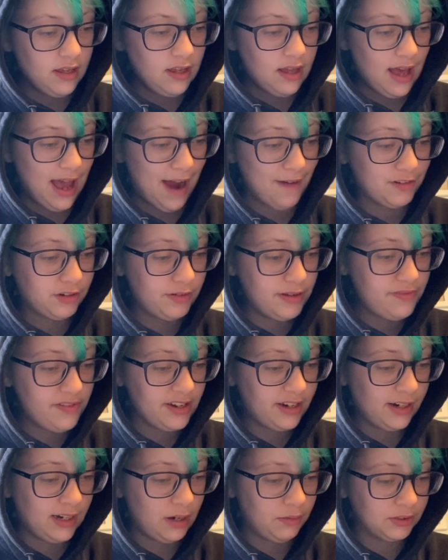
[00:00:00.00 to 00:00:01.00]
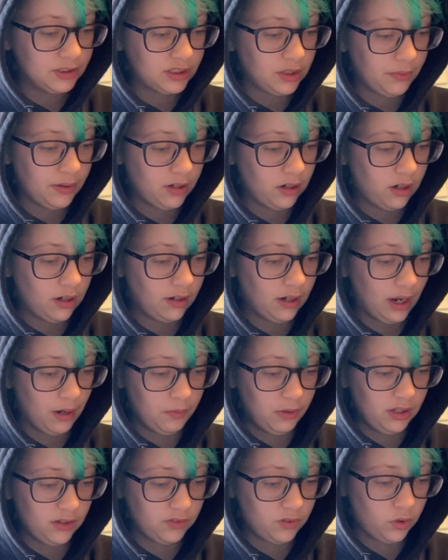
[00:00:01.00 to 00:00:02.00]
After we figured out what's going on, I
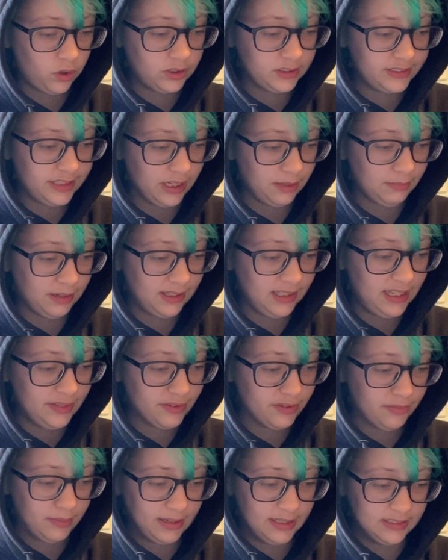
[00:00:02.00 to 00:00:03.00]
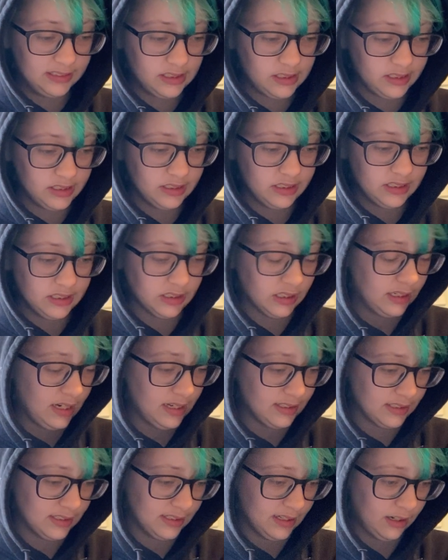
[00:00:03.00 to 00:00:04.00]
will of course take my leave if my assistance is
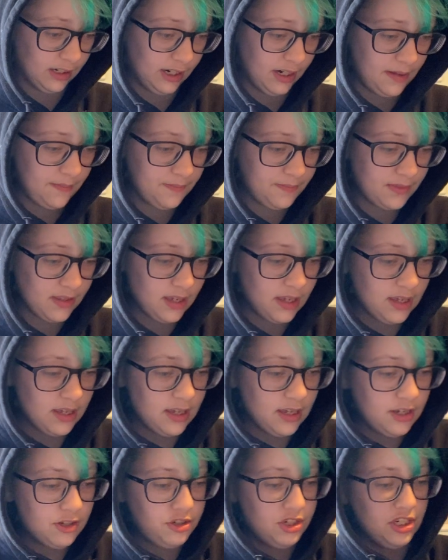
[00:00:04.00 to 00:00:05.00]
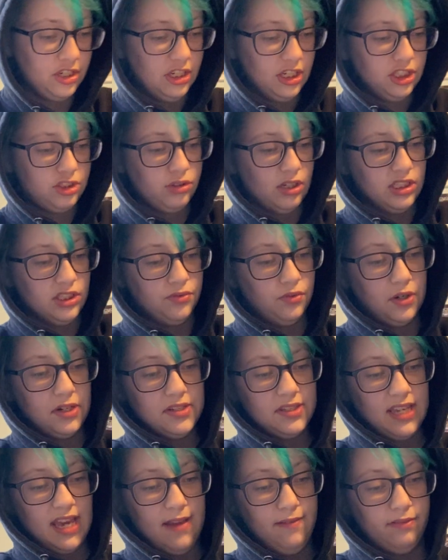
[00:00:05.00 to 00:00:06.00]
unnecessary. Shi Qingxuan's voice
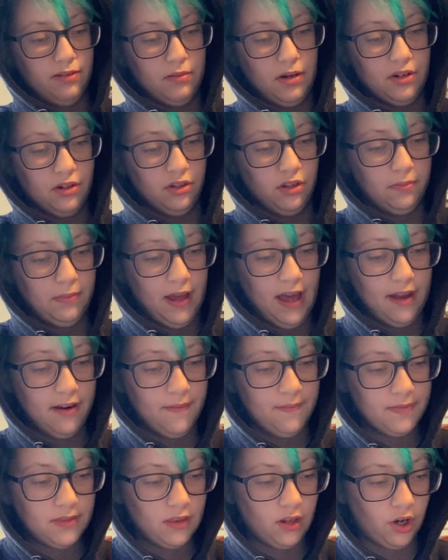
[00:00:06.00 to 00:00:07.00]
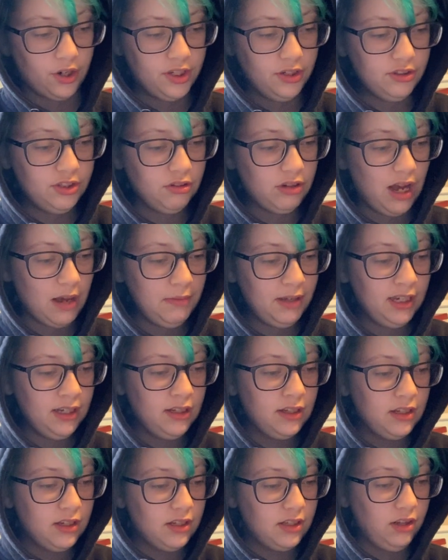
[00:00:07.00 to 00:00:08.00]
came from under the bed. Are you two coming?
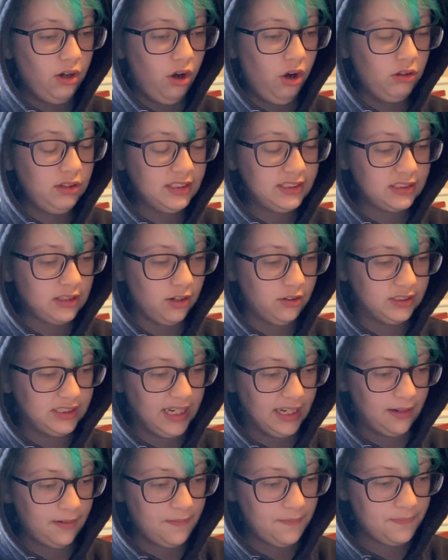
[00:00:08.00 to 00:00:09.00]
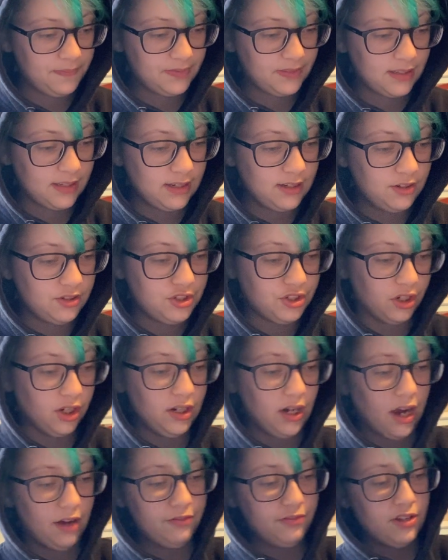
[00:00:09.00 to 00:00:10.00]
The hole is closing. Sure
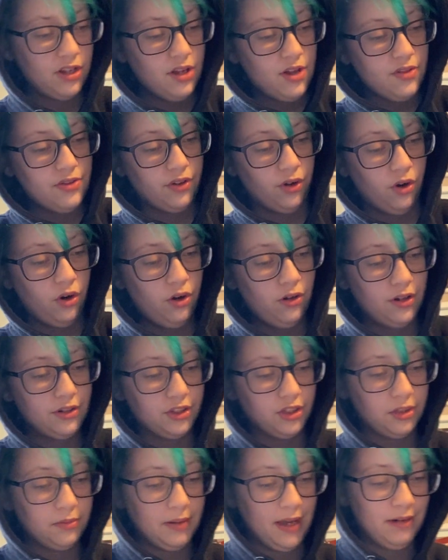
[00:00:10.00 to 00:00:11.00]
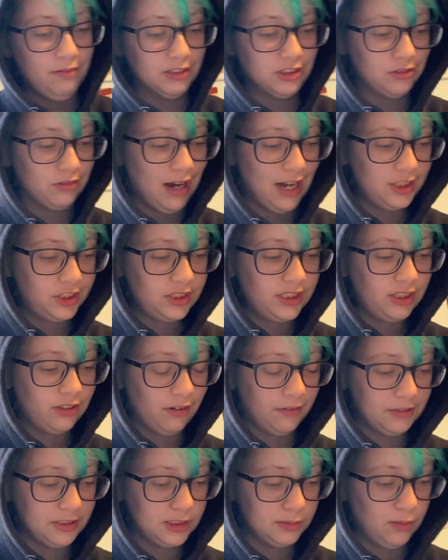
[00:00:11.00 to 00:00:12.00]
enough, the hole under the bed was gradually
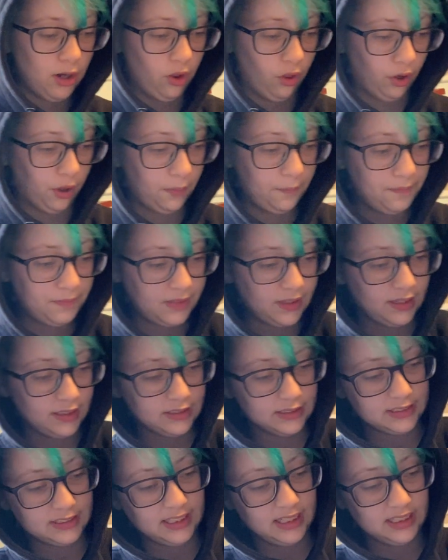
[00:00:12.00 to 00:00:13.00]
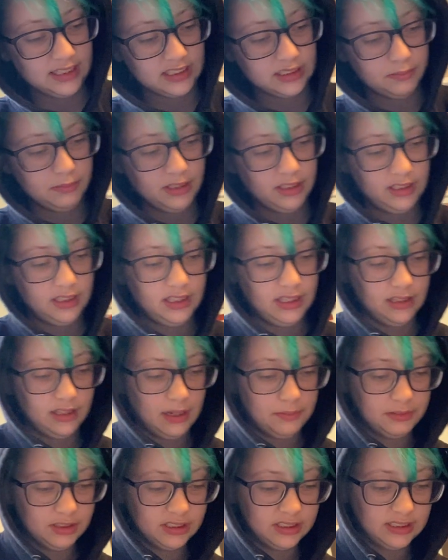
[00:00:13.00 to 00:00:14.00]
growing smaller. Seeing this, Mingyi
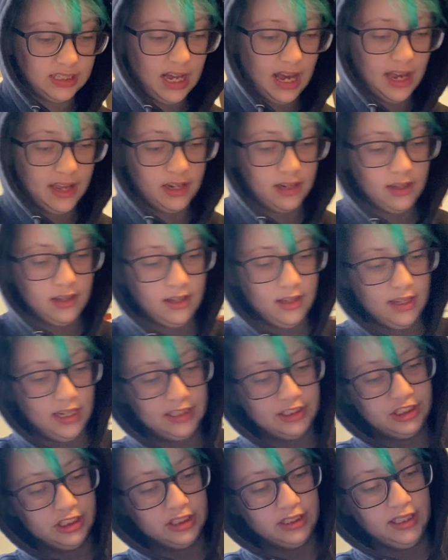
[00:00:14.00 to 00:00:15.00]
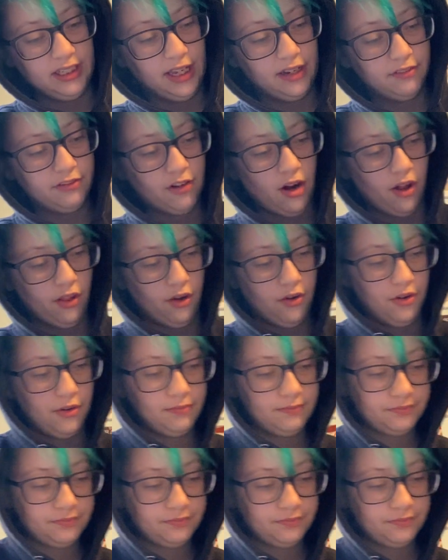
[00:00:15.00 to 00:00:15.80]
leapt inside, and Shilian followed.